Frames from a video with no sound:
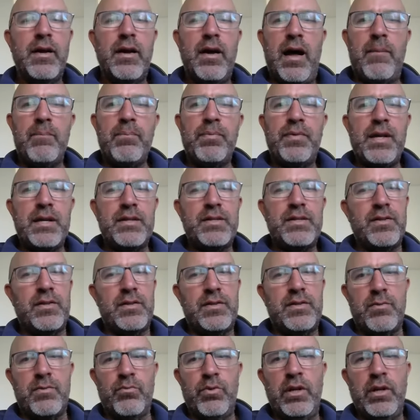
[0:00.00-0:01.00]
Um,
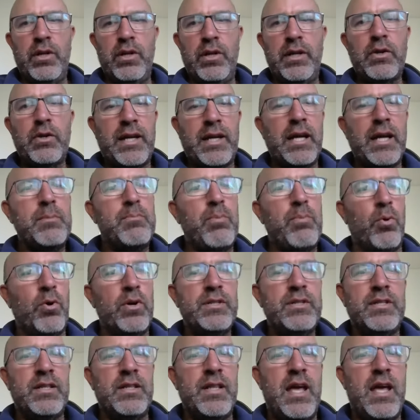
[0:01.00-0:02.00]
there's some really key
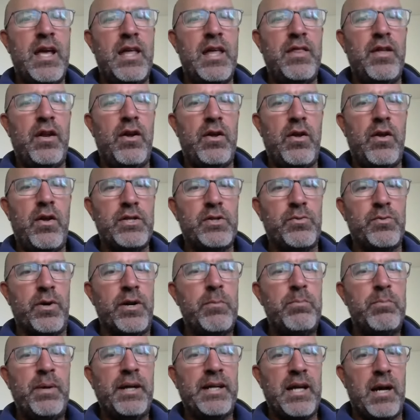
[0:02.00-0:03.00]
points in there that I just wanted
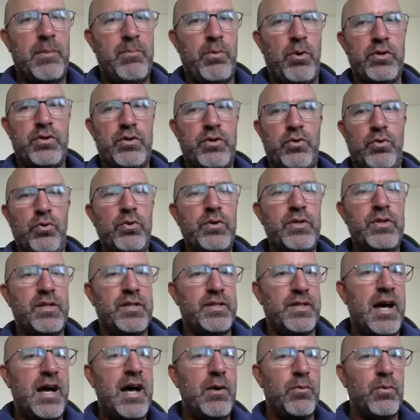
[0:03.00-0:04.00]
to pick up on two to
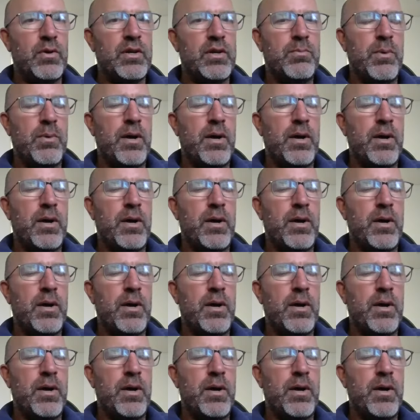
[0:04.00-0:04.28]
start with,